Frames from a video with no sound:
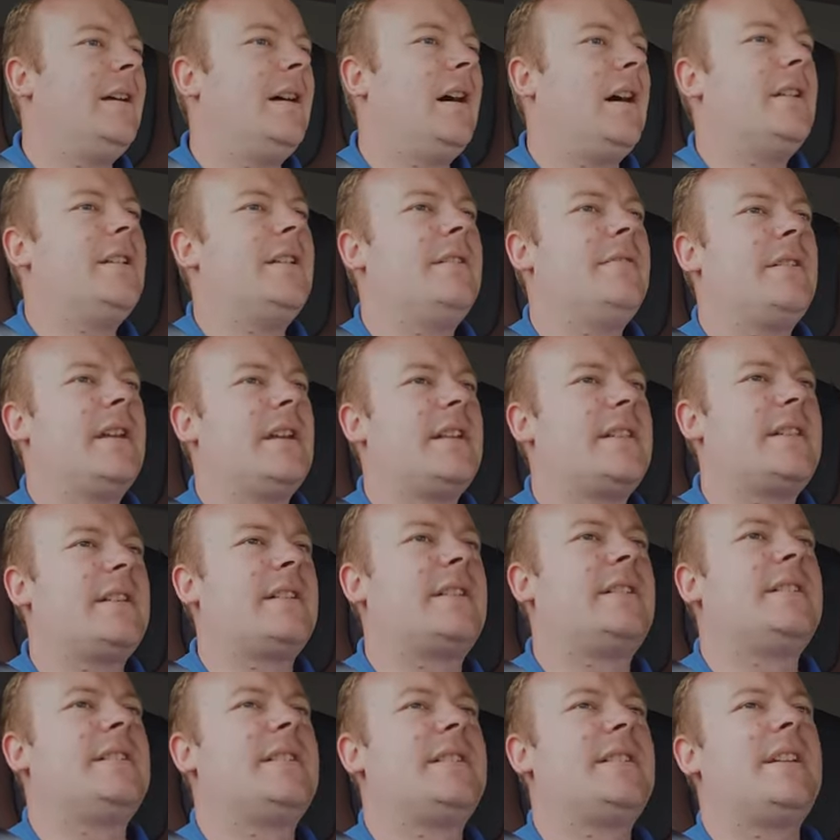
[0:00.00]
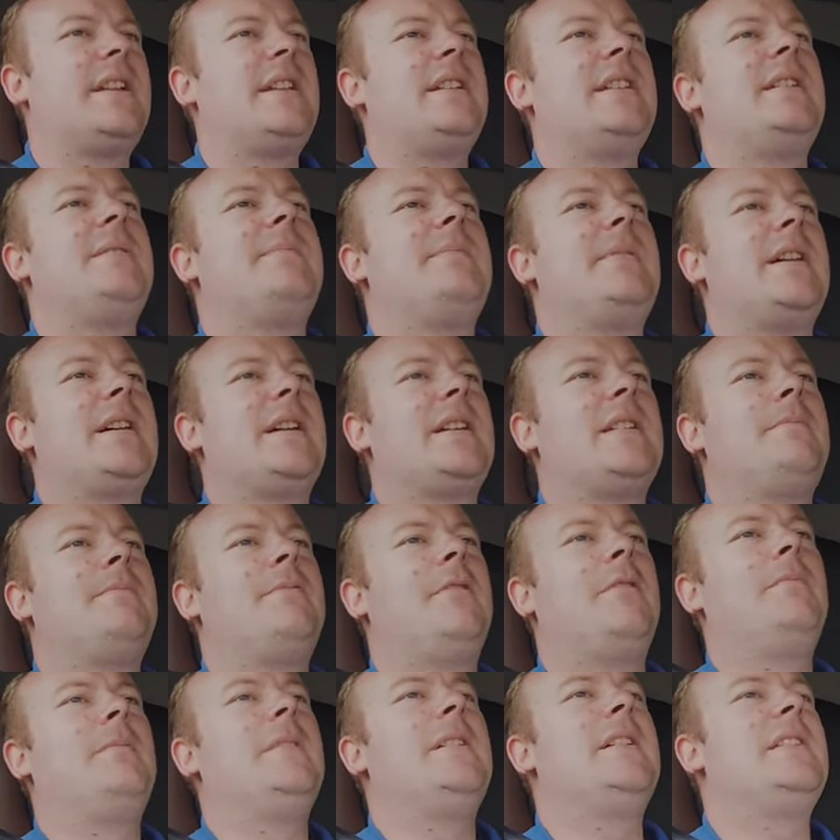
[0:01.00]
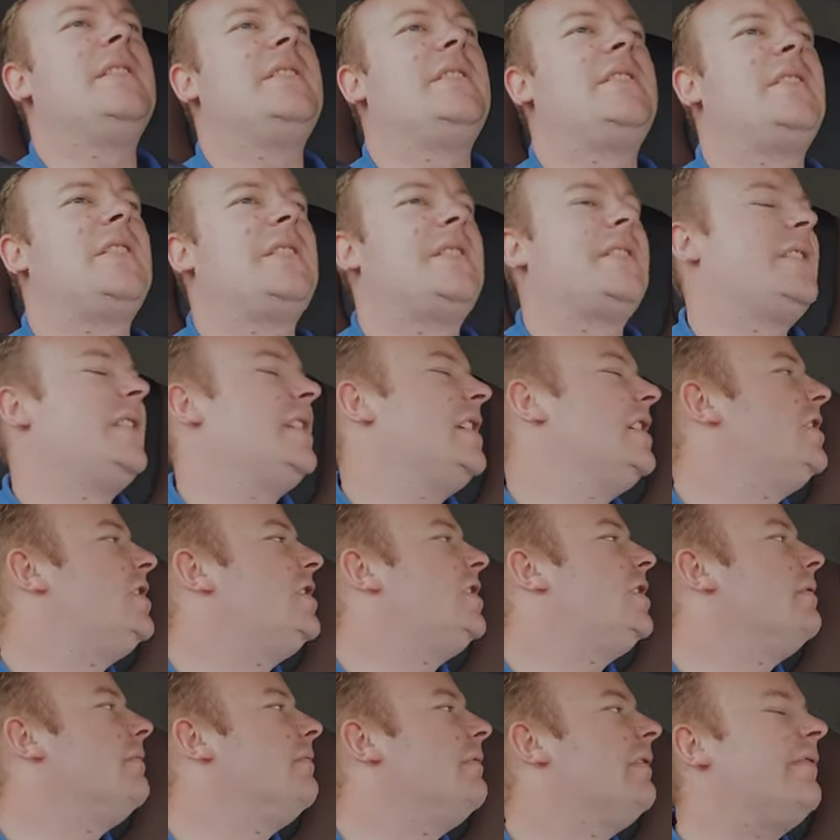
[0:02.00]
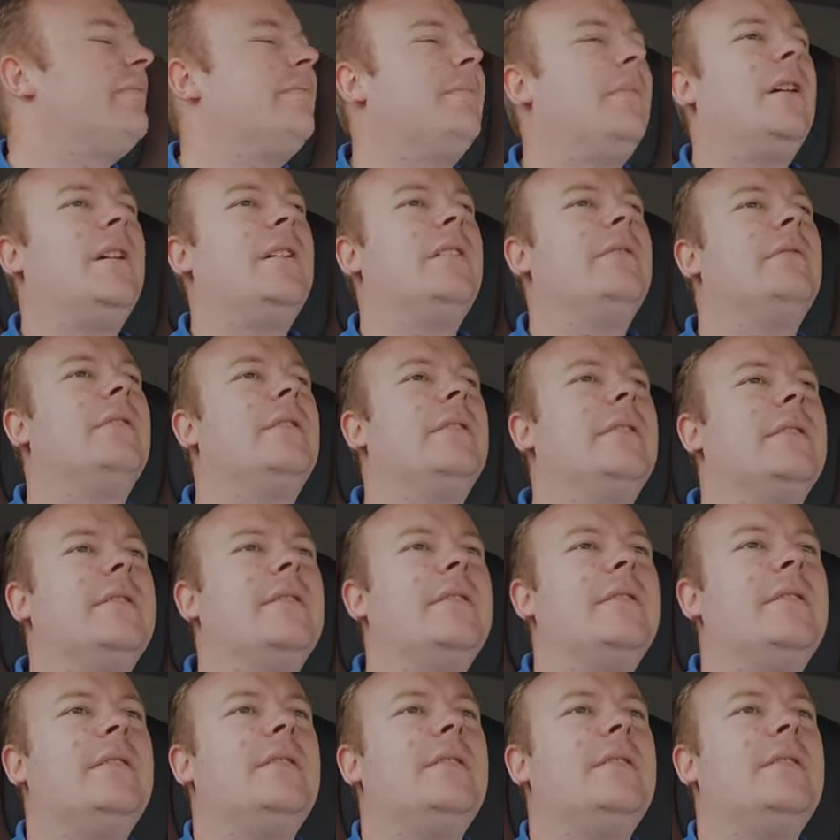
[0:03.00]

I know, yes, I can send it back. It probably is just the issue with my one.